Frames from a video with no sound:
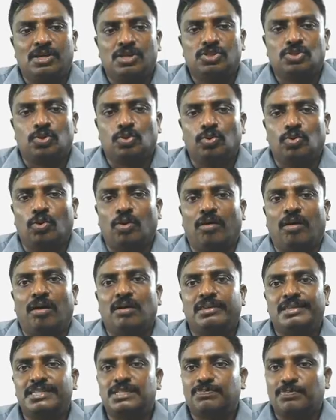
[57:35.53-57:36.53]
So
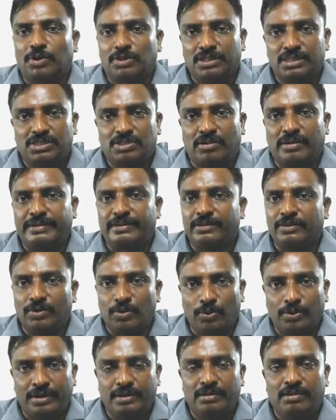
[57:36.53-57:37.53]
all these projects are
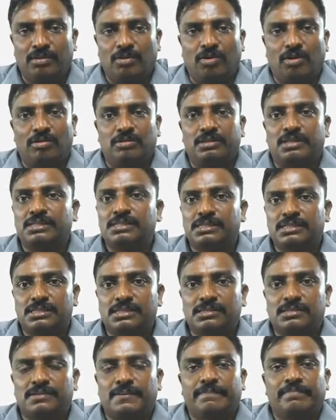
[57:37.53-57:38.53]
included on this.